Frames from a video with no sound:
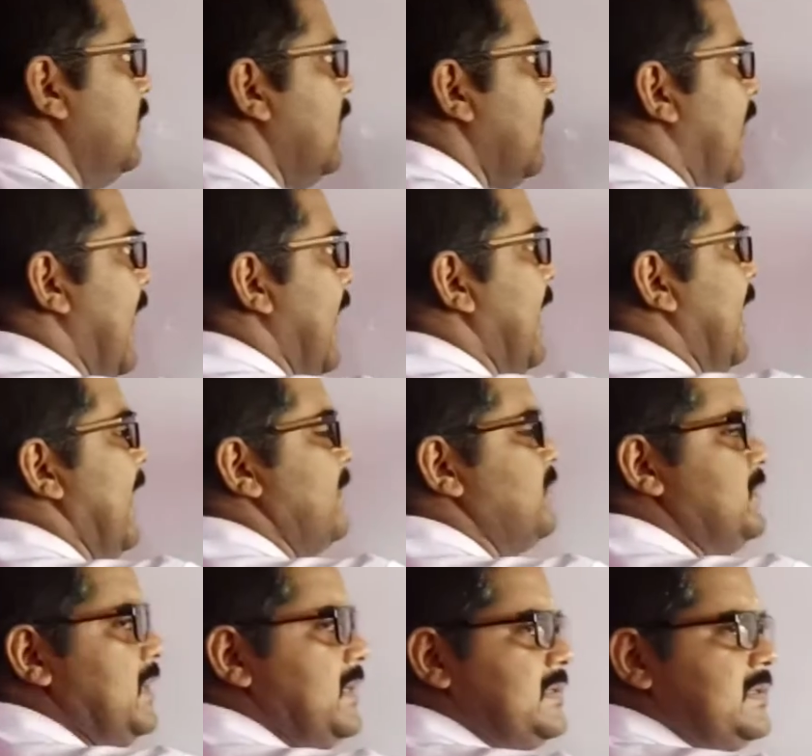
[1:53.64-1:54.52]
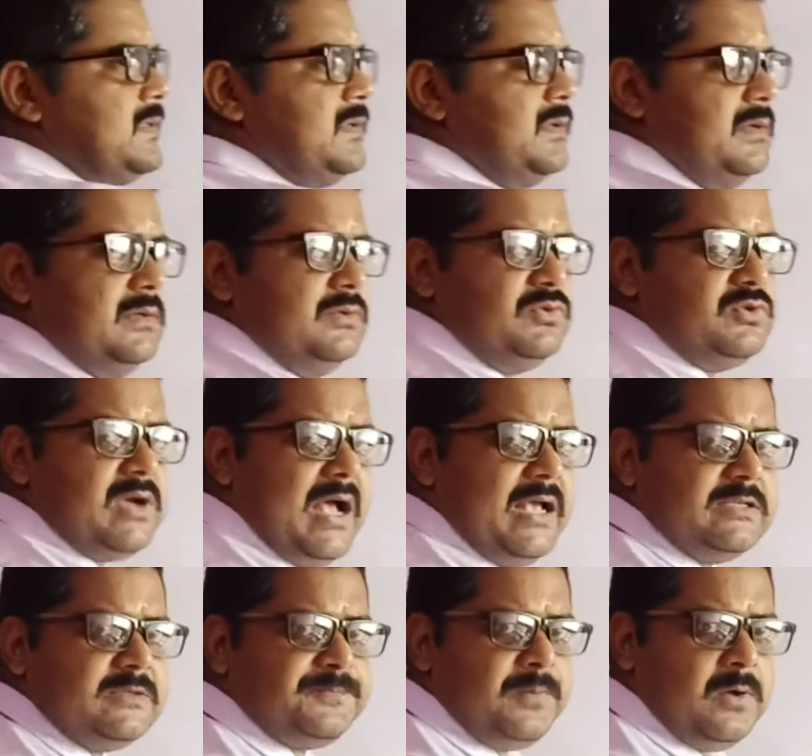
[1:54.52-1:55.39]
I have just
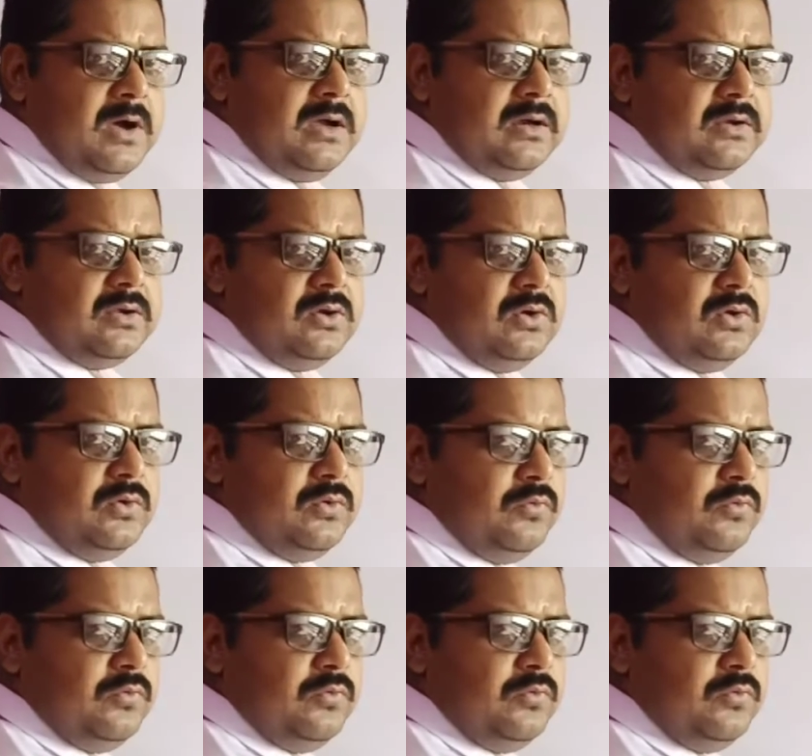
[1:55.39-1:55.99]
transferred